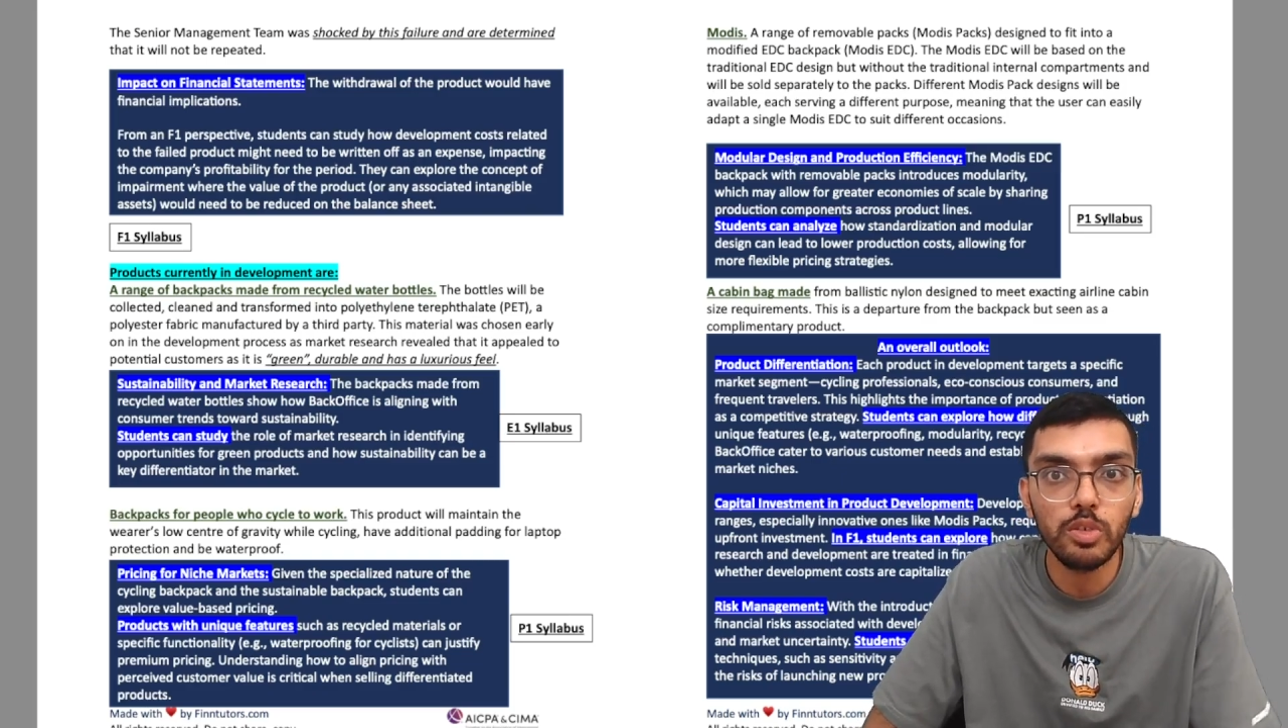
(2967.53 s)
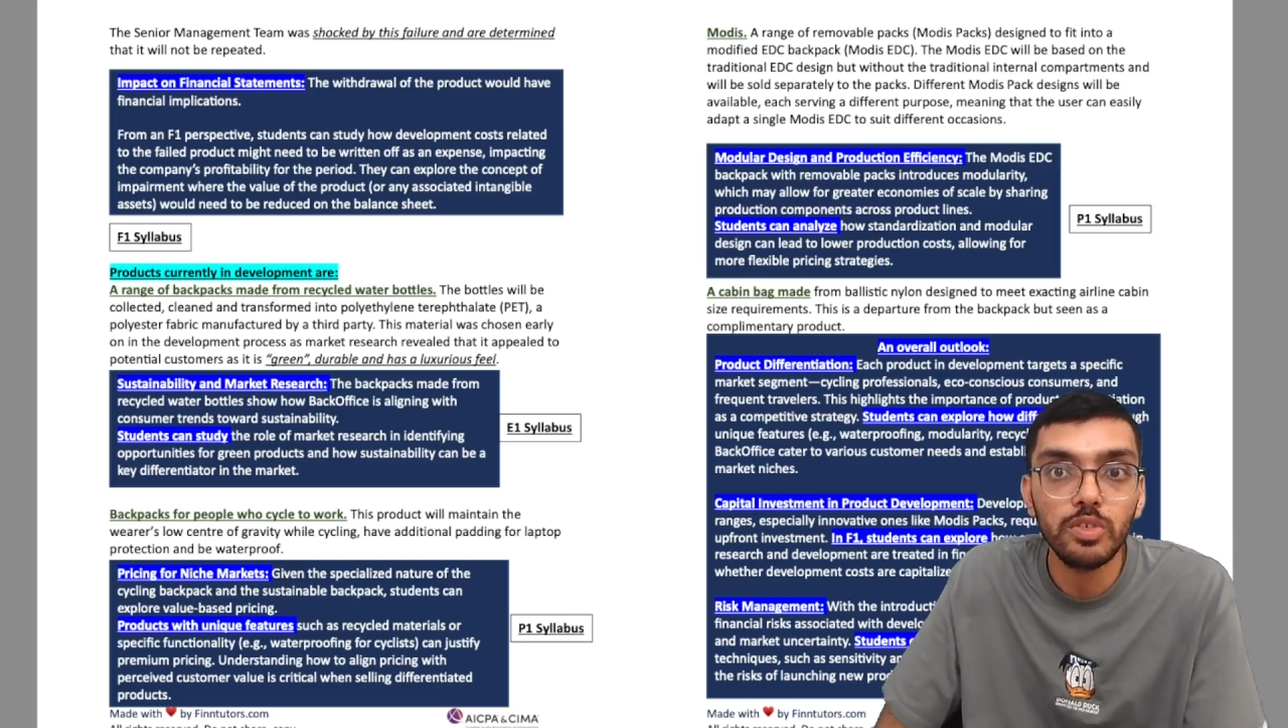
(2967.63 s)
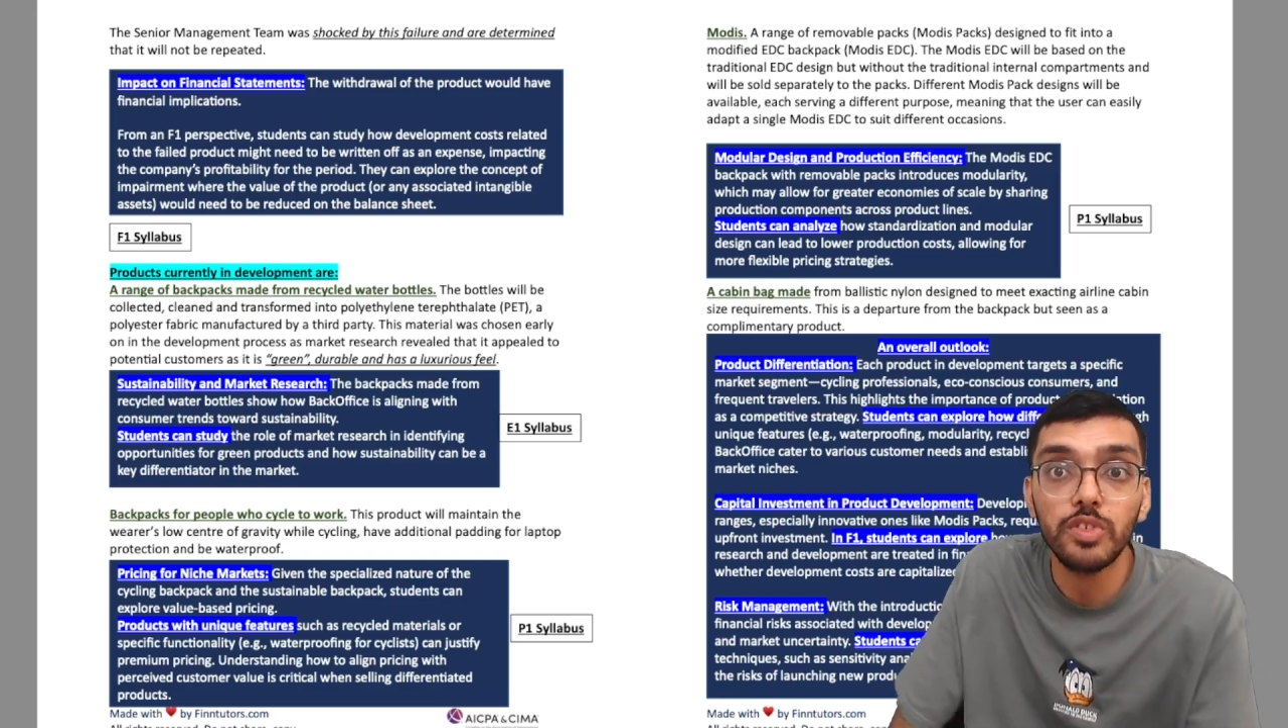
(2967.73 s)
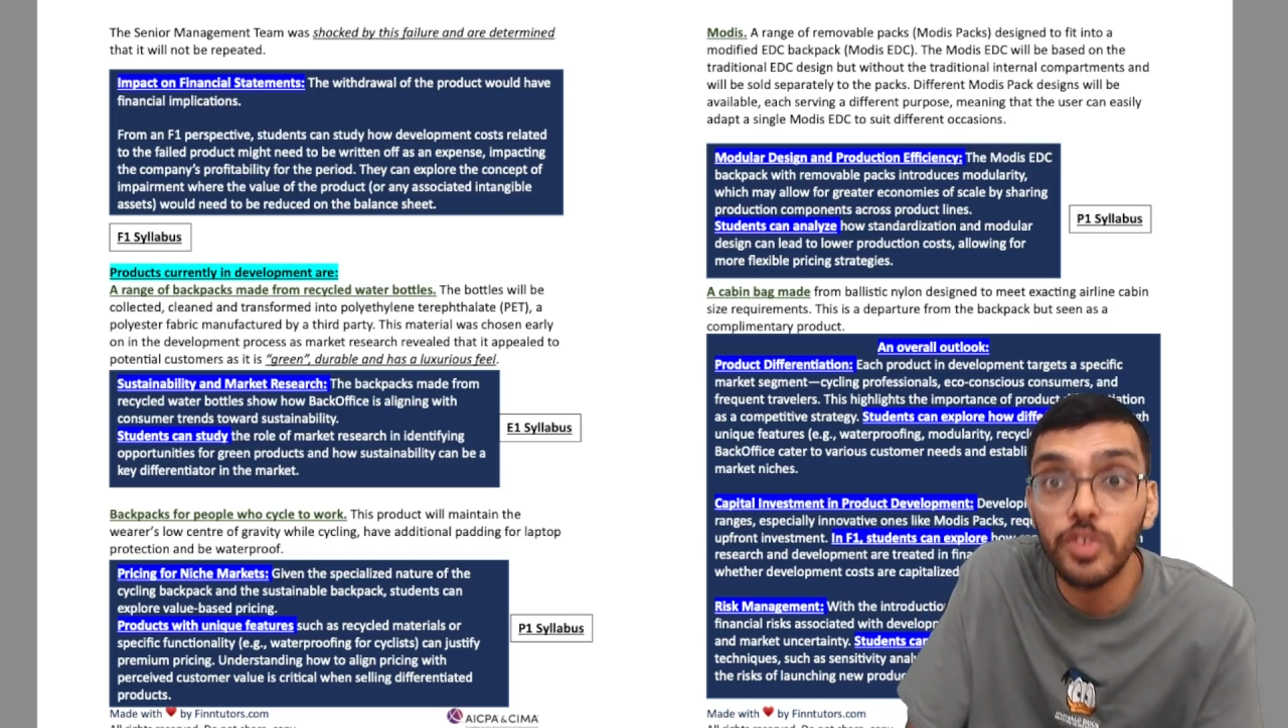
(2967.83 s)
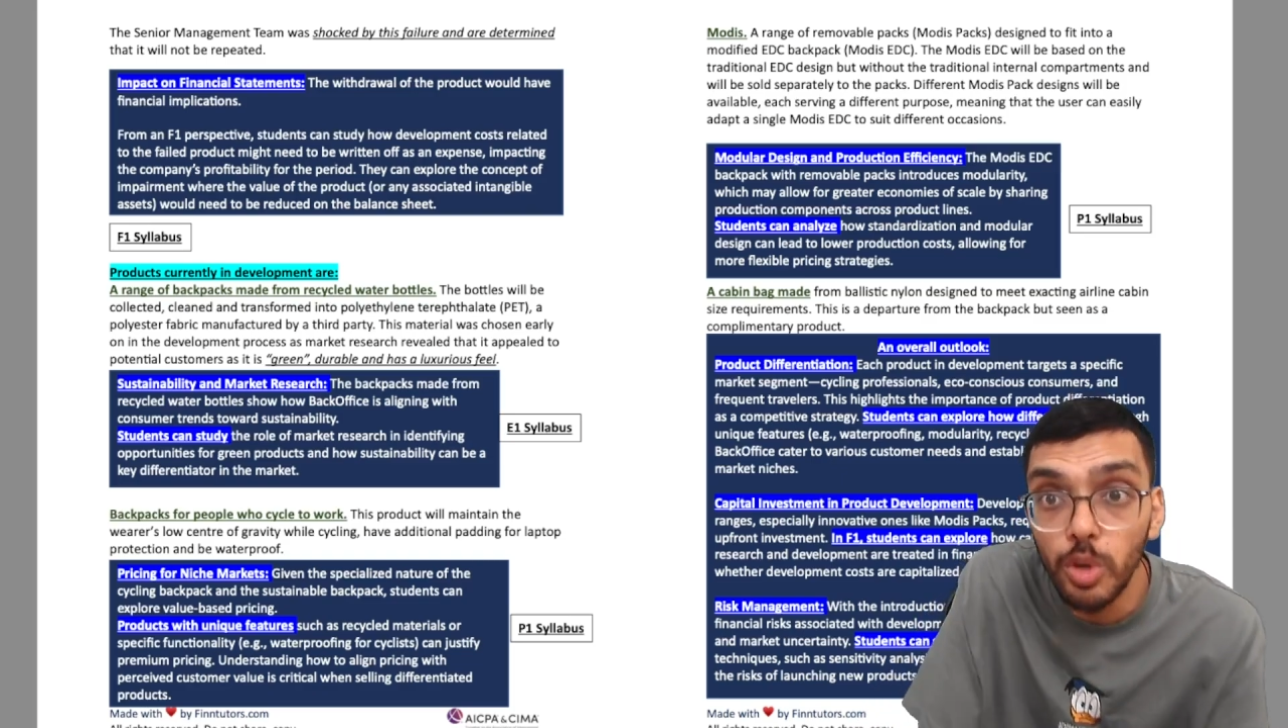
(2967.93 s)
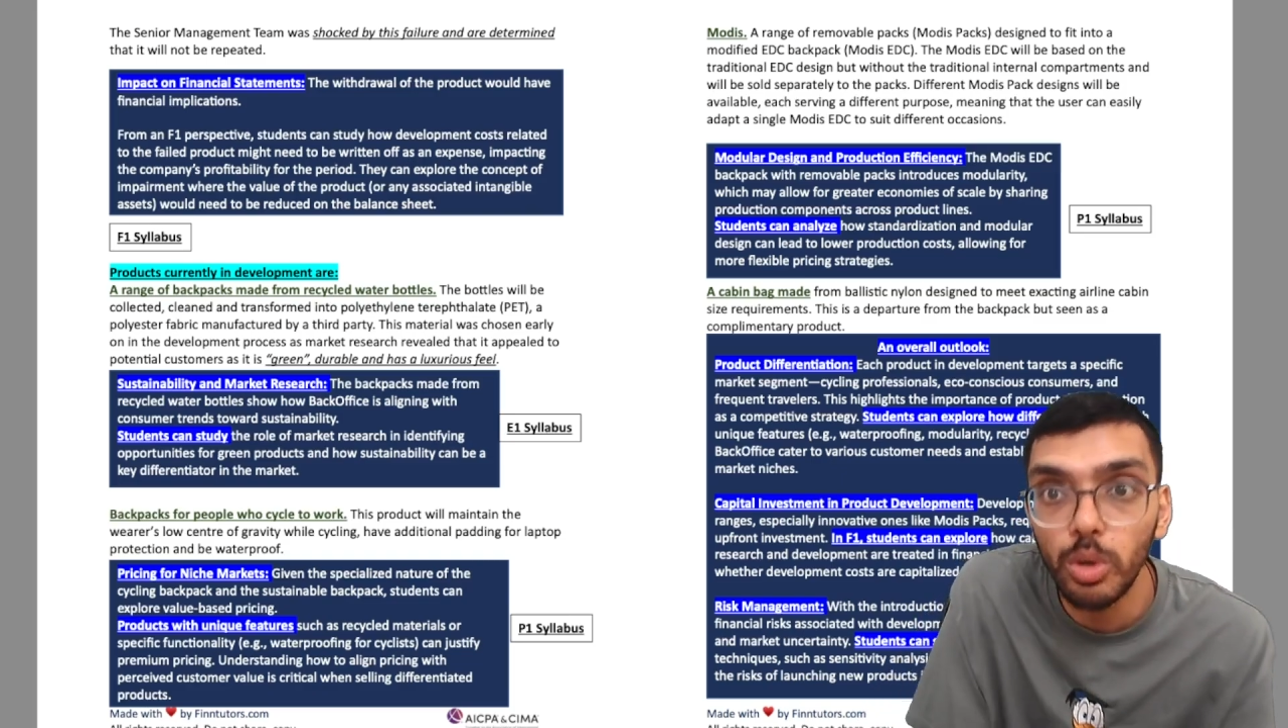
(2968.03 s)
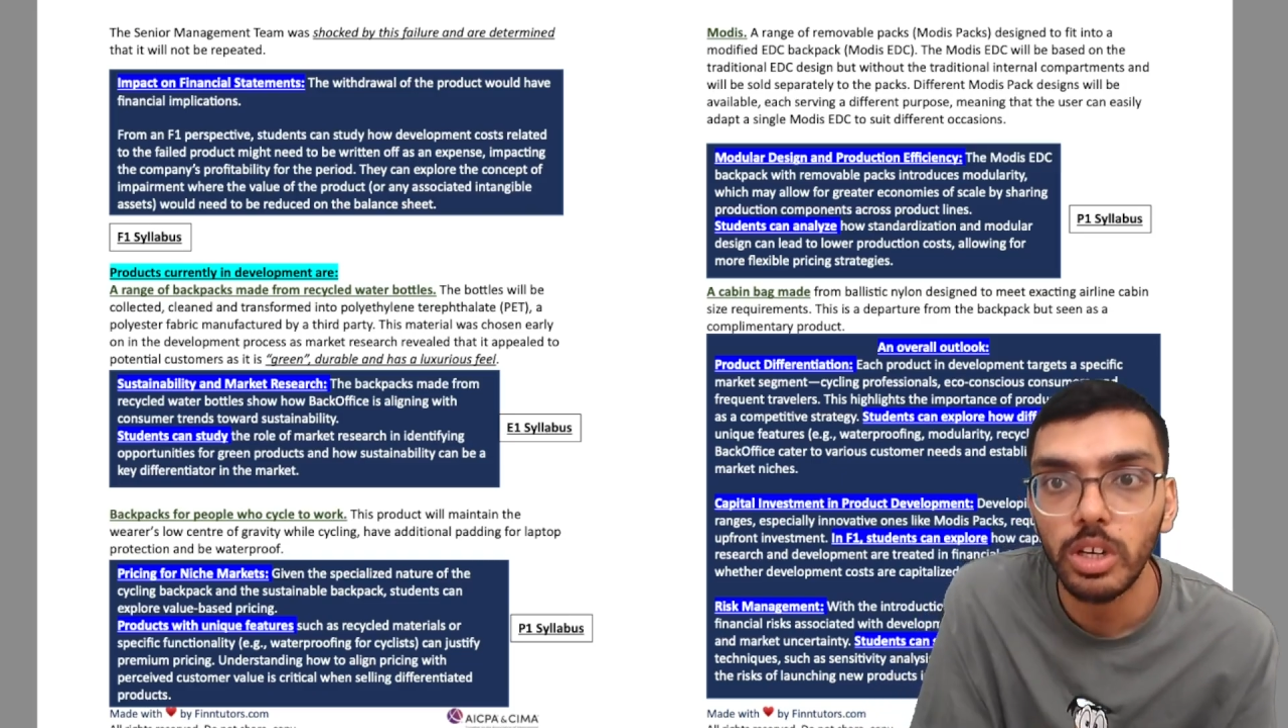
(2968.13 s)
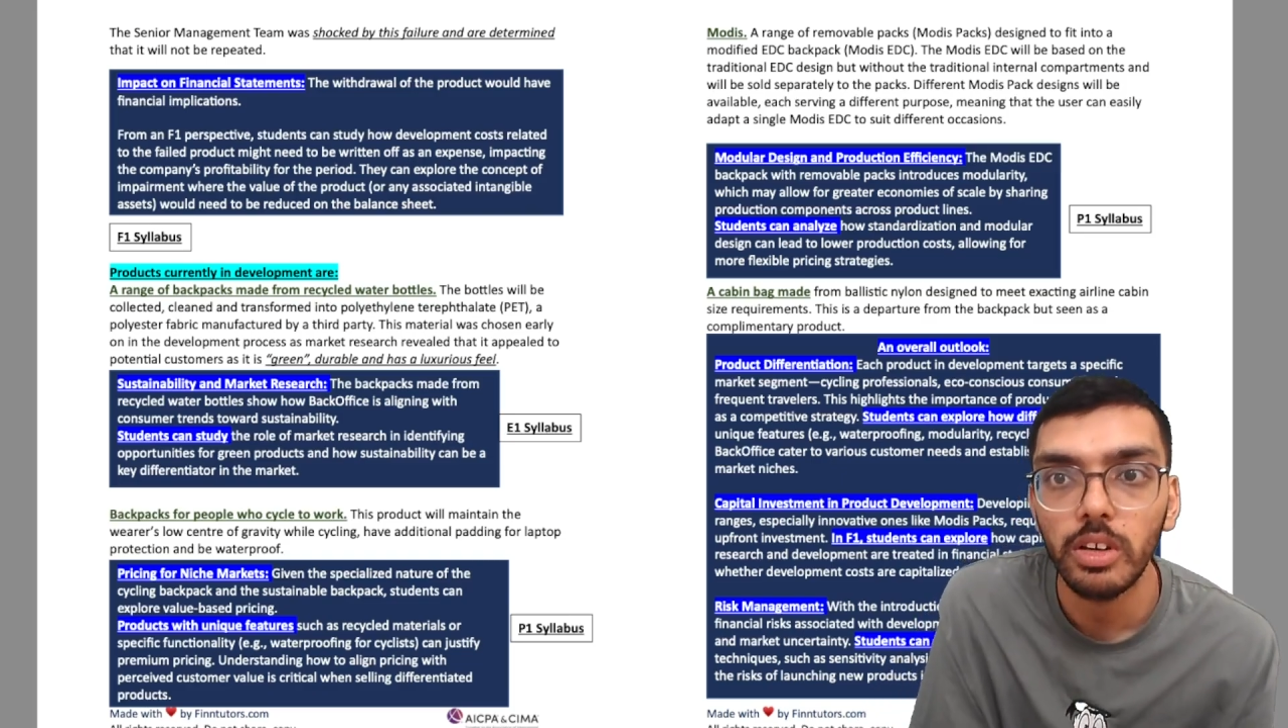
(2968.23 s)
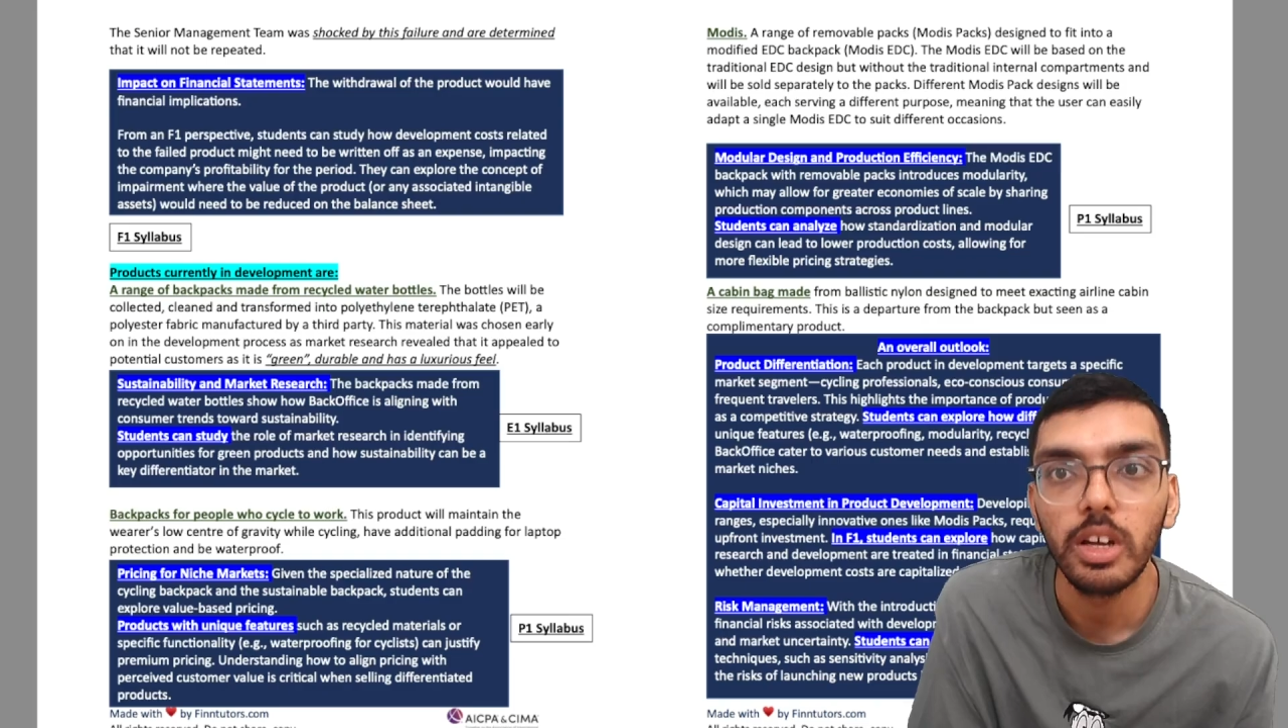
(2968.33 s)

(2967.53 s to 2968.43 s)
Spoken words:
suit